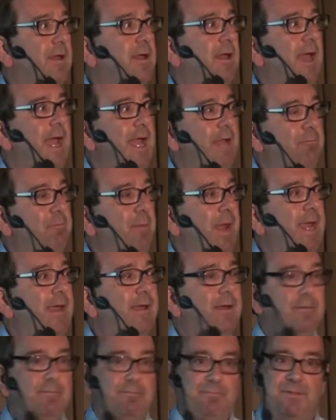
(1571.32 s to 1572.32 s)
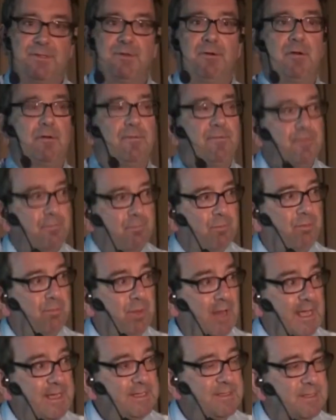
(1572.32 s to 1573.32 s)
and make sort of
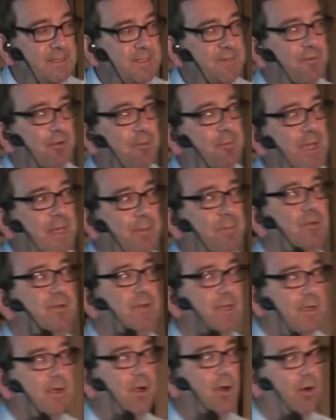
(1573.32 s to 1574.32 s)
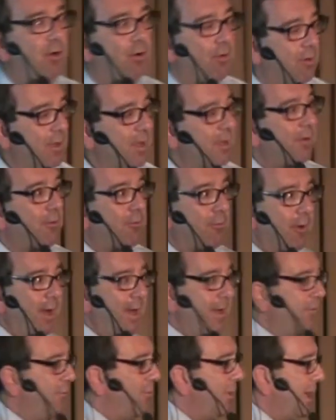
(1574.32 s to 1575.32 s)
places for people to go right
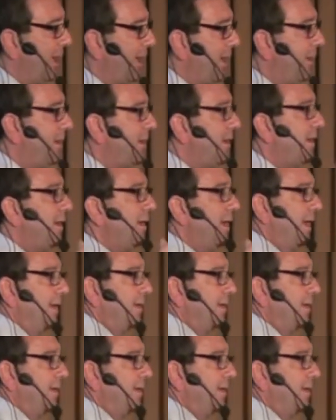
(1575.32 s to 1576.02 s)
away and